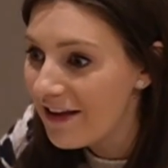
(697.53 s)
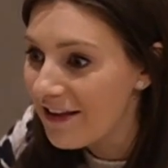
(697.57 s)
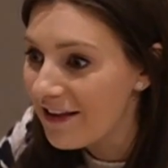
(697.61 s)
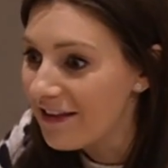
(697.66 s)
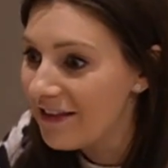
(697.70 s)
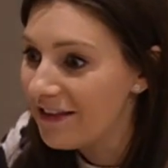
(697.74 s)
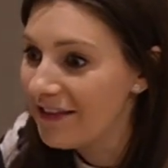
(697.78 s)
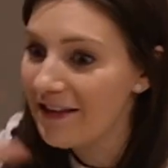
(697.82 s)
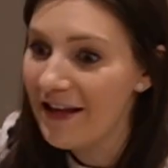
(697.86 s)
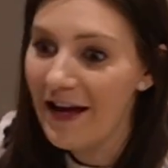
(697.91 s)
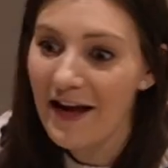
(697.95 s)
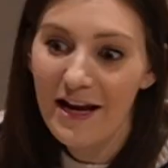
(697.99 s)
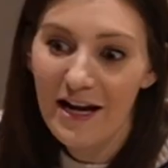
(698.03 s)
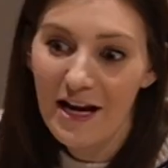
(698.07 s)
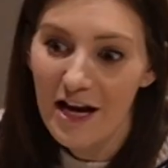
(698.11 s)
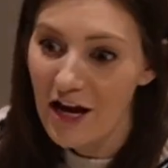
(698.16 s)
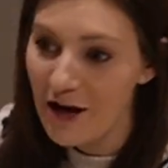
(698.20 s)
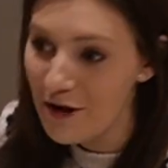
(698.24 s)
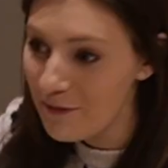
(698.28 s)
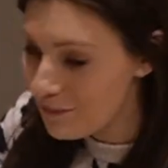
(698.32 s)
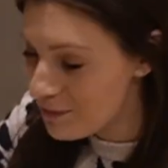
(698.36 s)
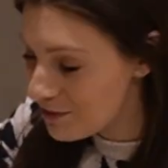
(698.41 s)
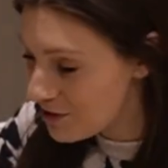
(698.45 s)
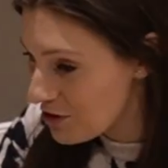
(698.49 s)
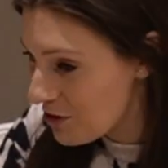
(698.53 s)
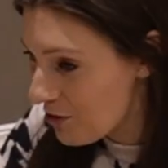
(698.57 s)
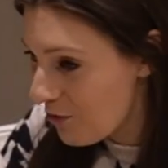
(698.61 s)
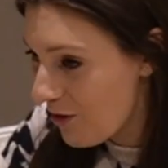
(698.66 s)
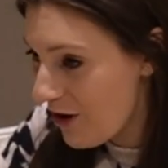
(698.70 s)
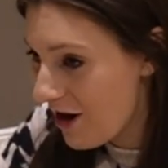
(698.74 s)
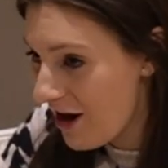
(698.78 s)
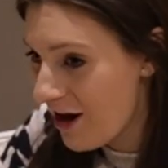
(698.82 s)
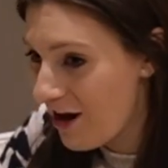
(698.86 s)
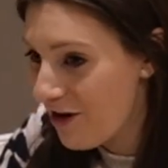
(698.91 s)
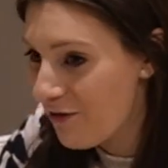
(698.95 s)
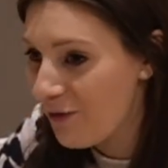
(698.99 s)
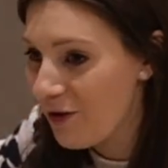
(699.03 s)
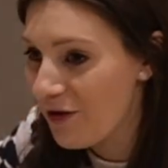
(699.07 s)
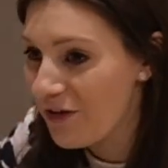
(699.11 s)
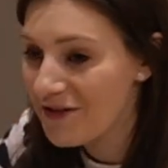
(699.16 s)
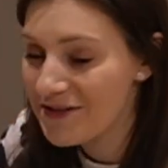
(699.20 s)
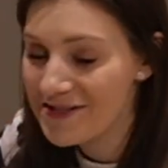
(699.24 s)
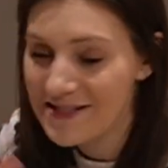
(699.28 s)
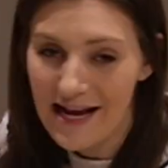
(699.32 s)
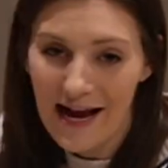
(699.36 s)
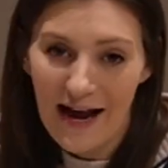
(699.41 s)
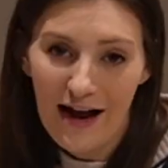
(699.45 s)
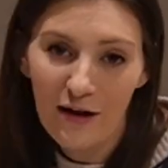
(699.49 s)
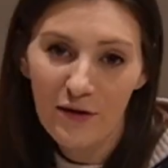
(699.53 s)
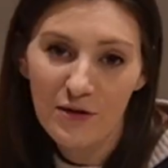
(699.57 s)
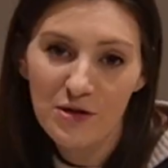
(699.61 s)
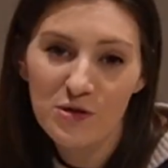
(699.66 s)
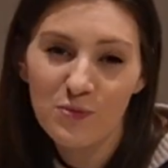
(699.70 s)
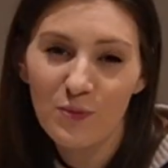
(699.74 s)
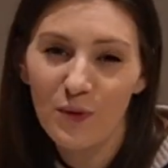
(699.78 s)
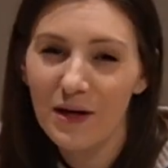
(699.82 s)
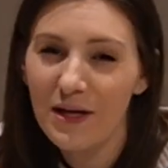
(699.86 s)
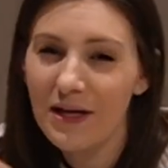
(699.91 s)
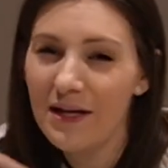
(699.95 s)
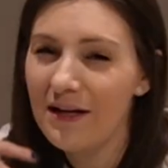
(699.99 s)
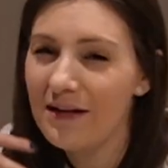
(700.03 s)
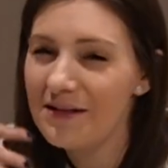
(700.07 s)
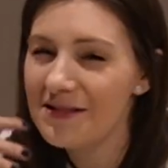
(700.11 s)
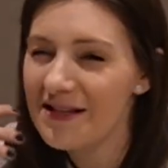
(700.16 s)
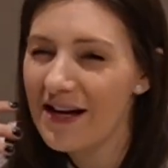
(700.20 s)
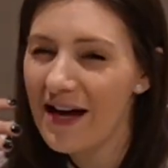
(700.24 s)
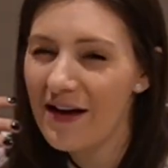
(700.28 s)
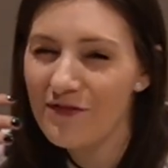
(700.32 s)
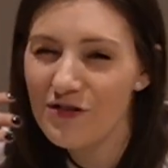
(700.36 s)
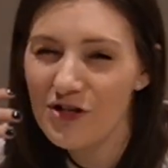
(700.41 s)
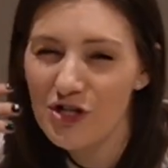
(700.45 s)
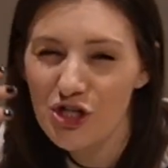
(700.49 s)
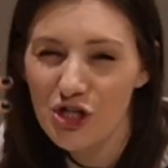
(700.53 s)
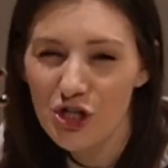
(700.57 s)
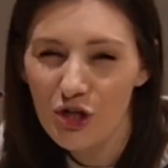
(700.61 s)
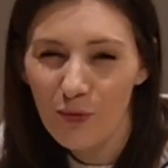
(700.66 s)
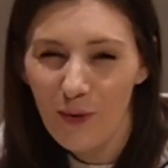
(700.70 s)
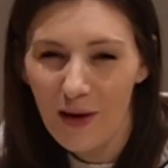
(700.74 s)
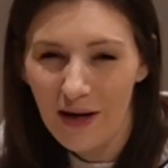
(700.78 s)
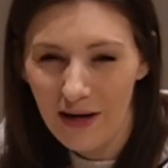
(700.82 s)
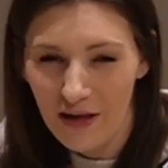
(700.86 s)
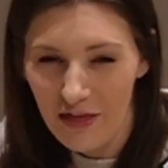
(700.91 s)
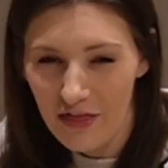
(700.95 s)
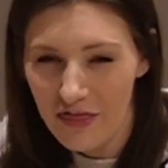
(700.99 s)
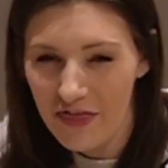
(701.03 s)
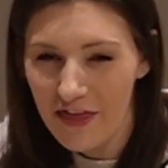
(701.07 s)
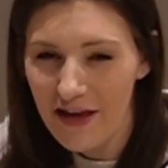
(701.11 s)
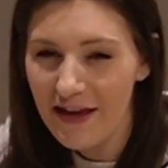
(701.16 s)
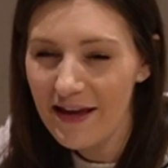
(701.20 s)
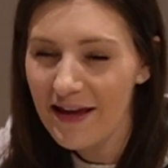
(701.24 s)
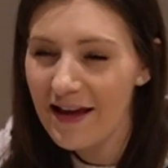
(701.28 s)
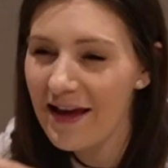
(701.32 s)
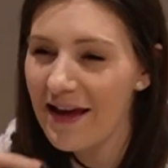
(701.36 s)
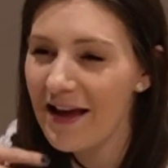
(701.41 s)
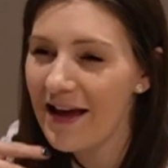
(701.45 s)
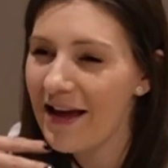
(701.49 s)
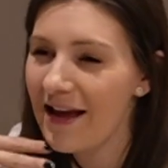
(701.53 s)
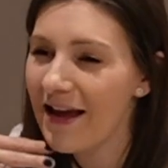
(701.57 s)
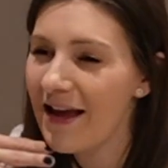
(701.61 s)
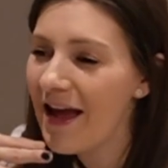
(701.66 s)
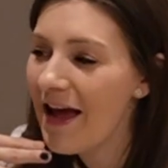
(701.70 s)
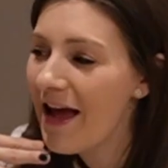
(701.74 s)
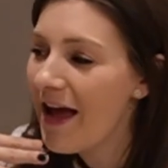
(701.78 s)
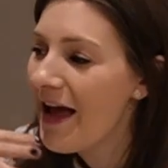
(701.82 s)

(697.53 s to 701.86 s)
light up toy with sounds where he doesn't have to do any thinking.